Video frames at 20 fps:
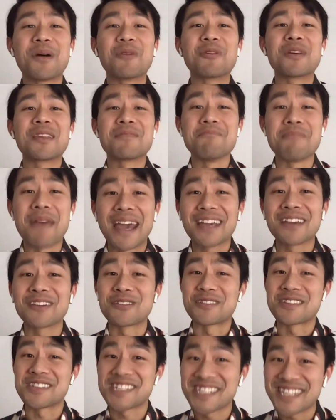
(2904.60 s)
But with
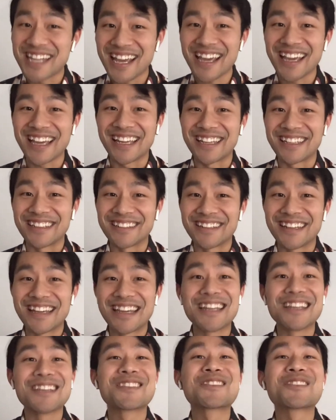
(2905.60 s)
mangosteen,
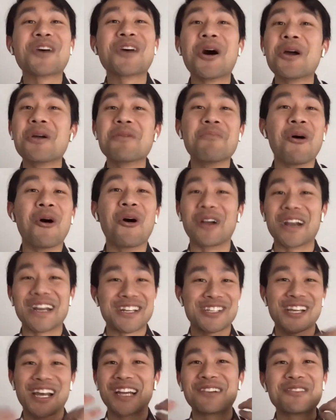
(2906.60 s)
it is so
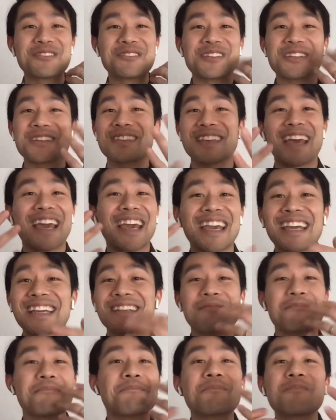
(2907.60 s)
Moorish. I could just
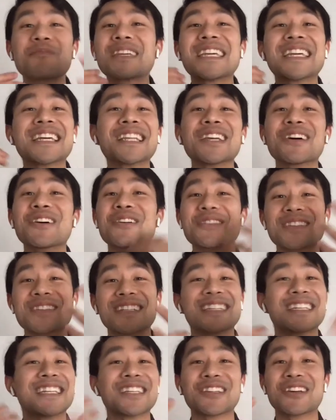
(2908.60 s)
eat kilos
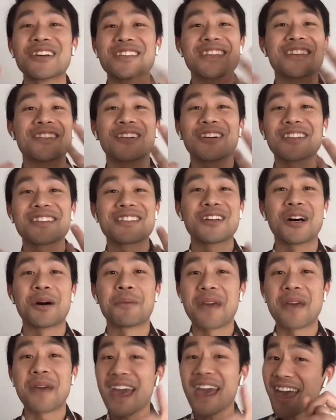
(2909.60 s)
and kilos and not
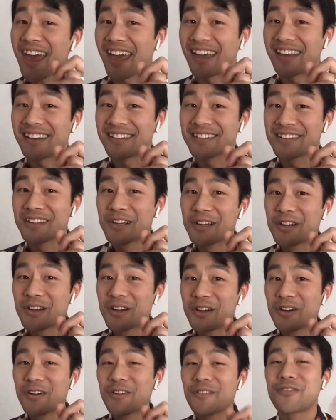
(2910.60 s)
stop. And
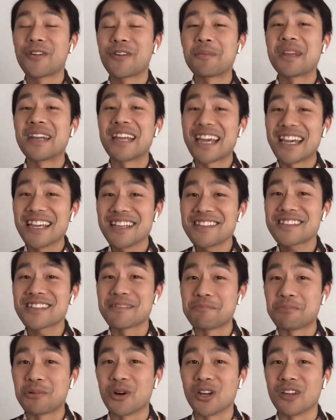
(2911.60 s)
from an
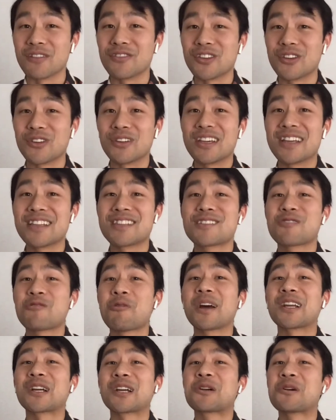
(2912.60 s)
Eastern point of view, it's
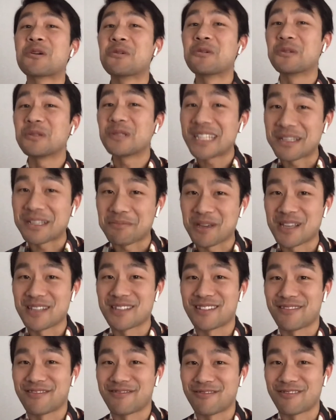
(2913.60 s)
quite a cooling
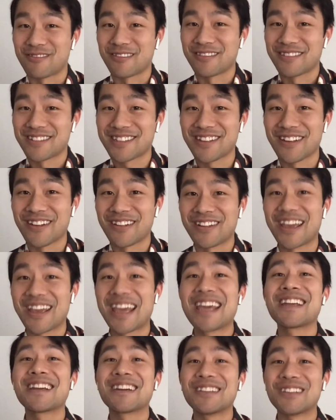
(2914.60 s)
piece of fruit. So
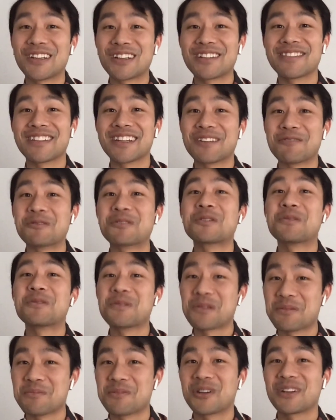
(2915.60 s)
eating a lot of it will
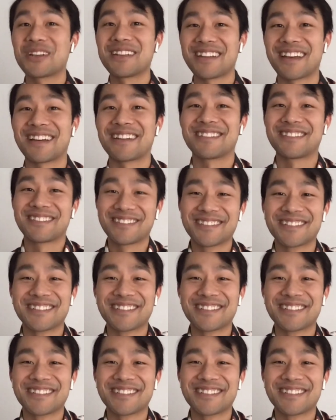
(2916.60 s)
cool your body down.